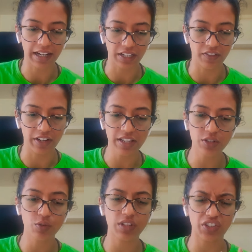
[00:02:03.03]
activities
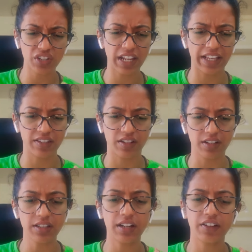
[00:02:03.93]
to such an
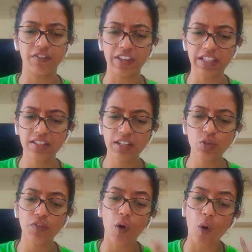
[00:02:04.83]
extent that wastage
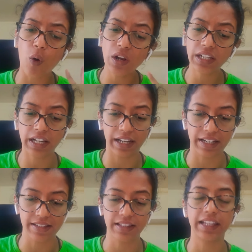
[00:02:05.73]
of all
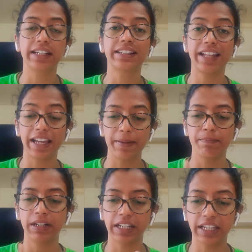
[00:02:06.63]
kinds like time,
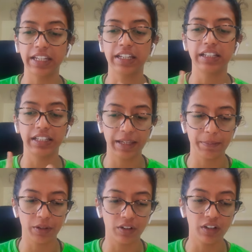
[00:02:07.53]
material,
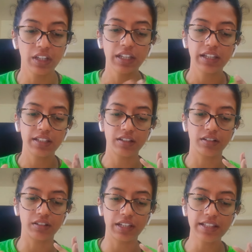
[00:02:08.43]
labor,
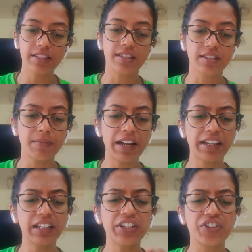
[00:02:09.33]
it's
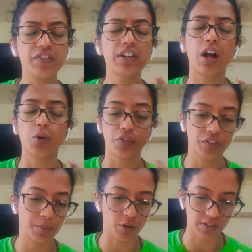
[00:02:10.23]
systematically driven out of
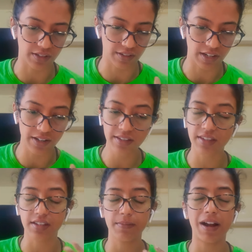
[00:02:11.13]
the process. It is
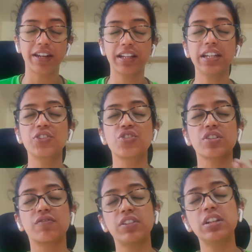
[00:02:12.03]
systematically
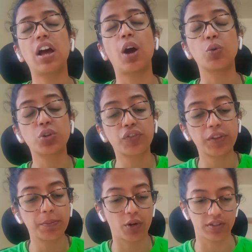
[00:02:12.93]
driven out of the
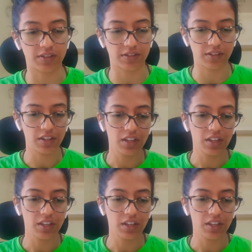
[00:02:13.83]
process.